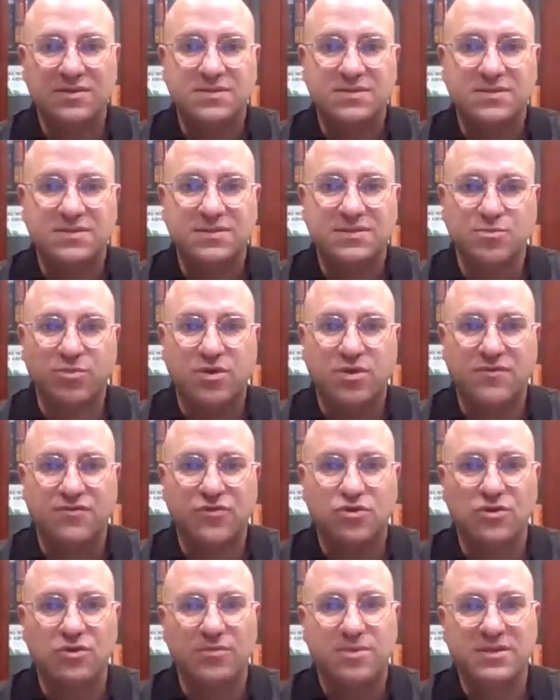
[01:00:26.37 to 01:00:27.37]
as Prof.
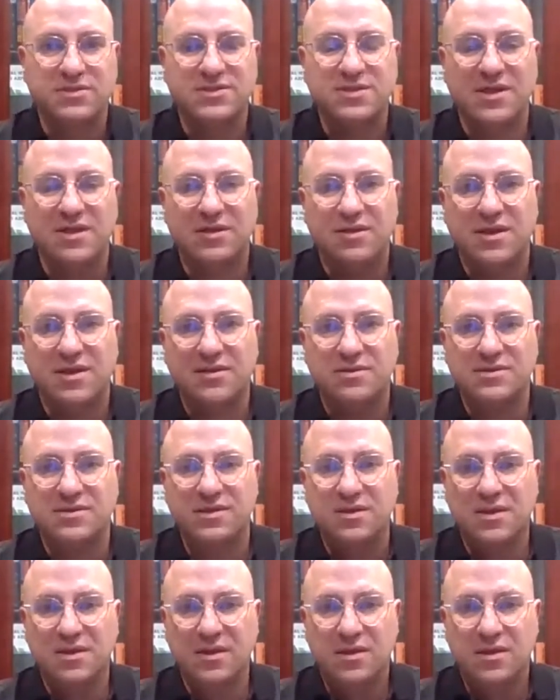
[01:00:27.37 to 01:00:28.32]
Schoub said. And